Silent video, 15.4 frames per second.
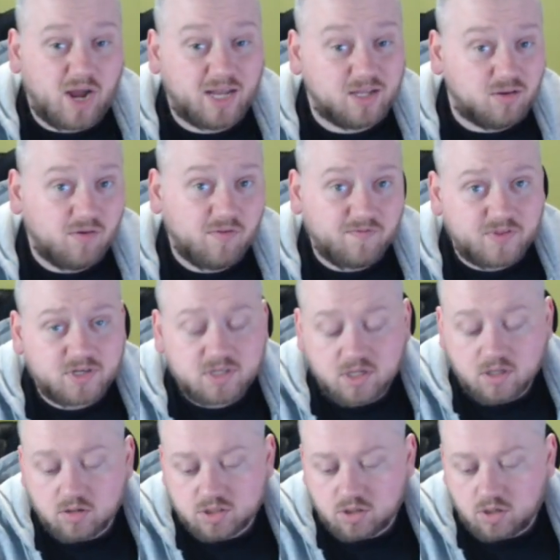I love the
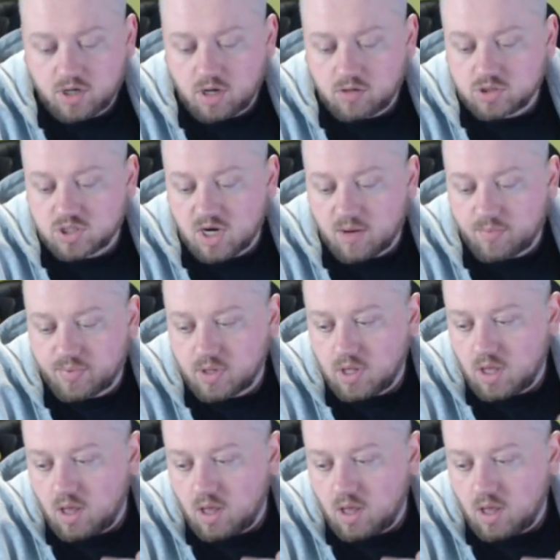deluxe audio strap,